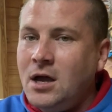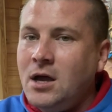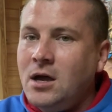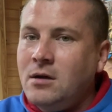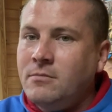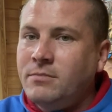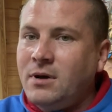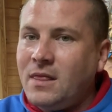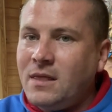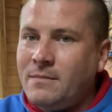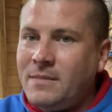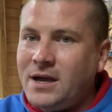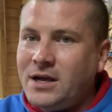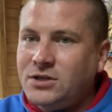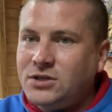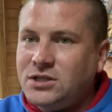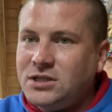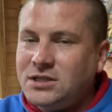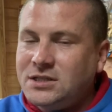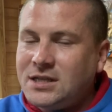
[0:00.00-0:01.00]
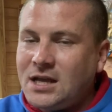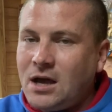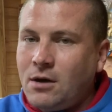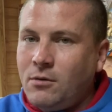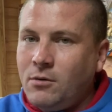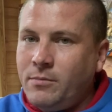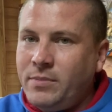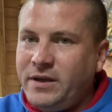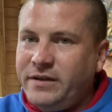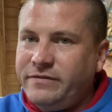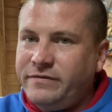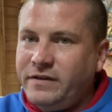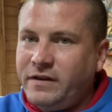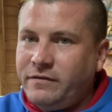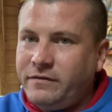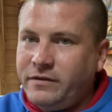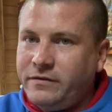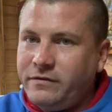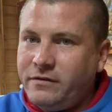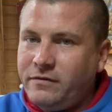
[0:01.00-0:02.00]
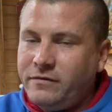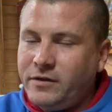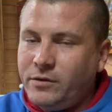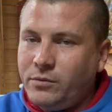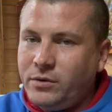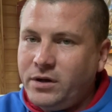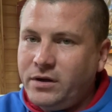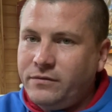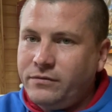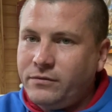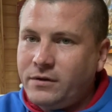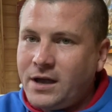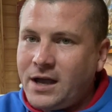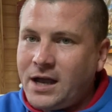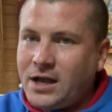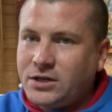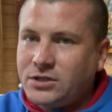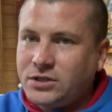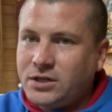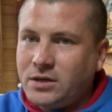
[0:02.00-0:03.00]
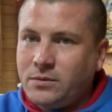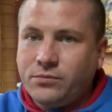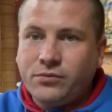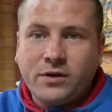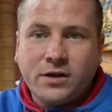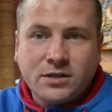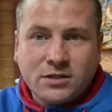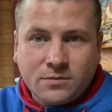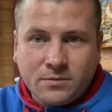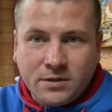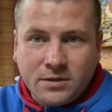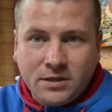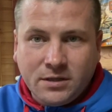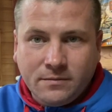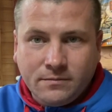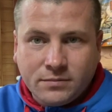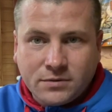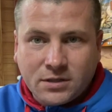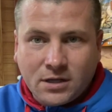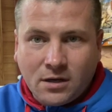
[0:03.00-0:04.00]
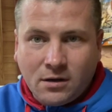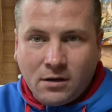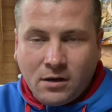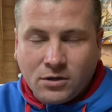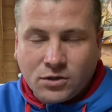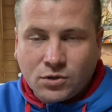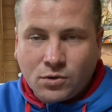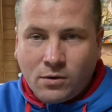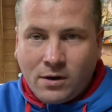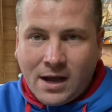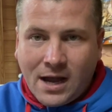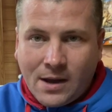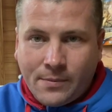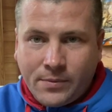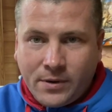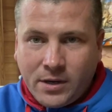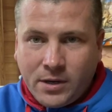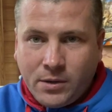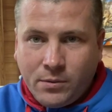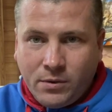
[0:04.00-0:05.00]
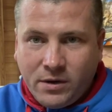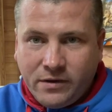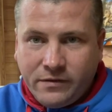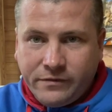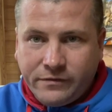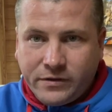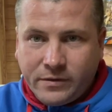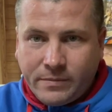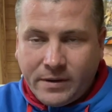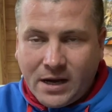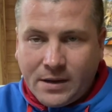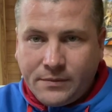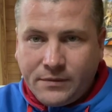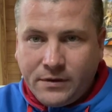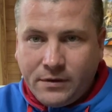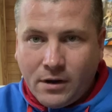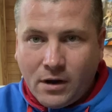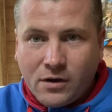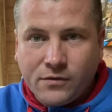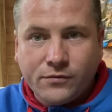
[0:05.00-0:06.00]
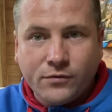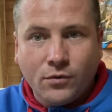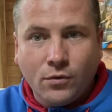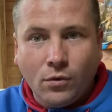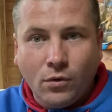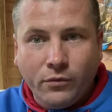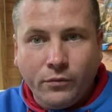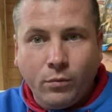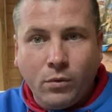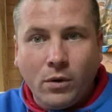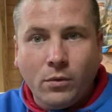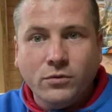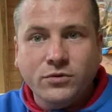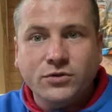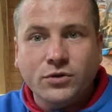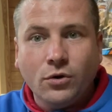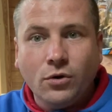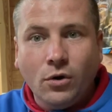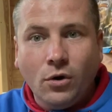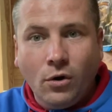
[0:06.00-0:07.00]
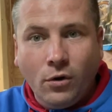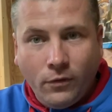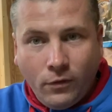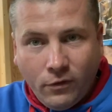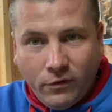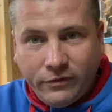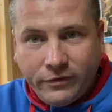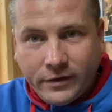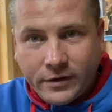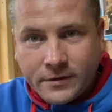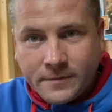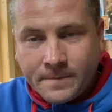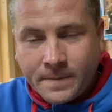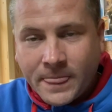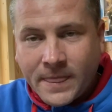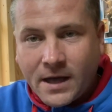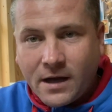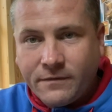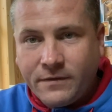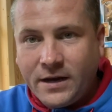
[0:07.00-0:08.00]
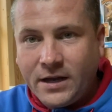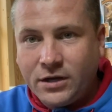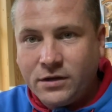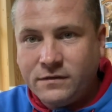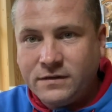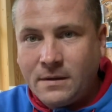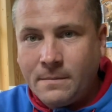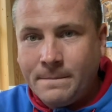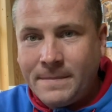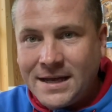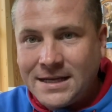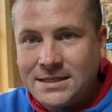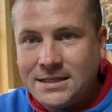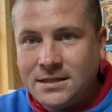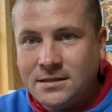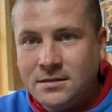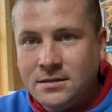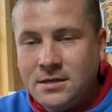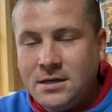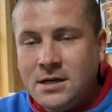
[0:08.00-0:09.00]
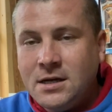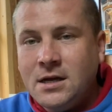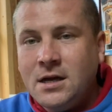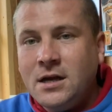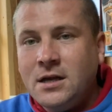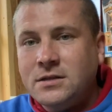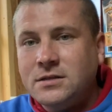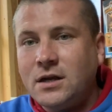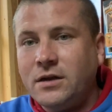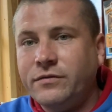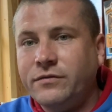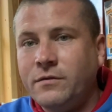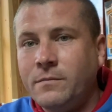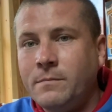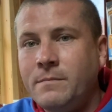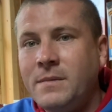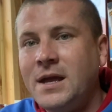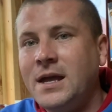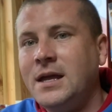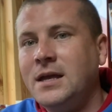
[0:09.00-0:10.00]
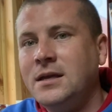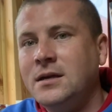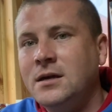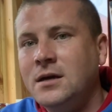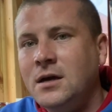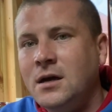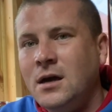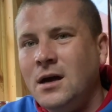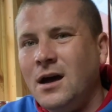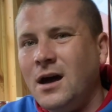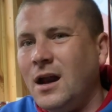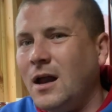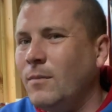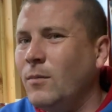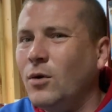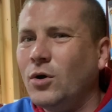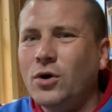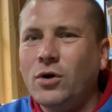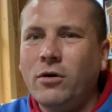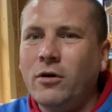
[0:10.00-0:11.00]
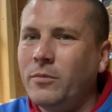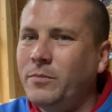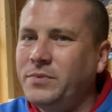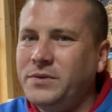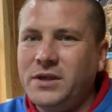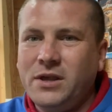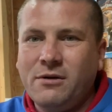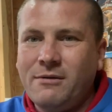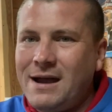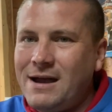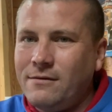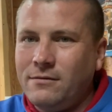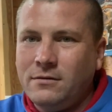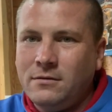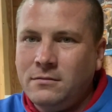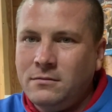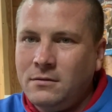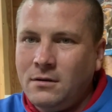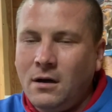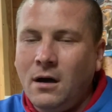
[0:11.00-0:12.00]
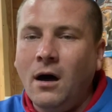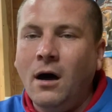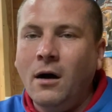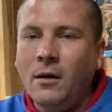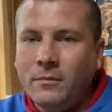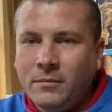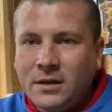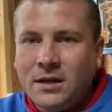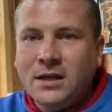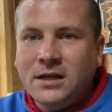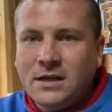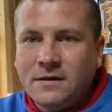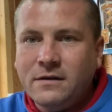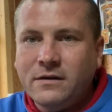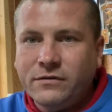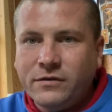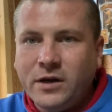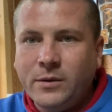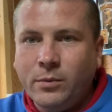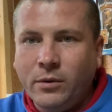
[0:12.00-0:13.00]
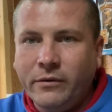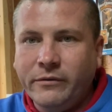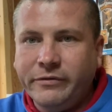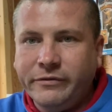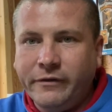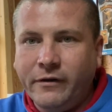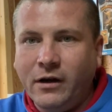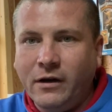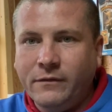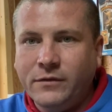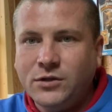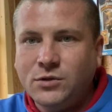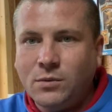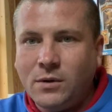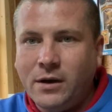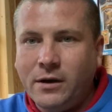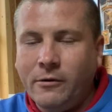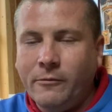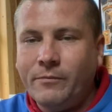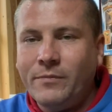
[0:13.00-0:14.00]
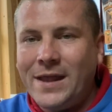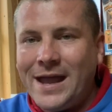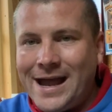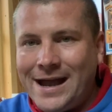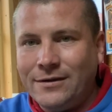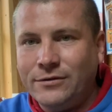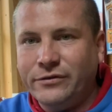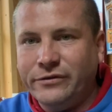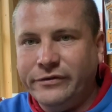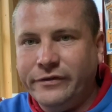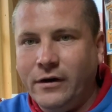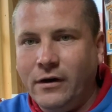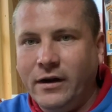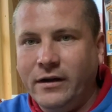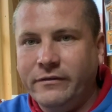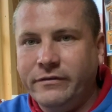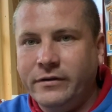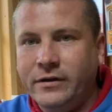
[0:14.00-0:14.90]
But the matches that I was a bit 50-50 with actually impressed me. So I was quite happy with the pay-per-view overall of what was on offer. I think they could have done better. So for me, and I'm not copying you, Aaron, I'm going to give it 3.5 as well out of 5.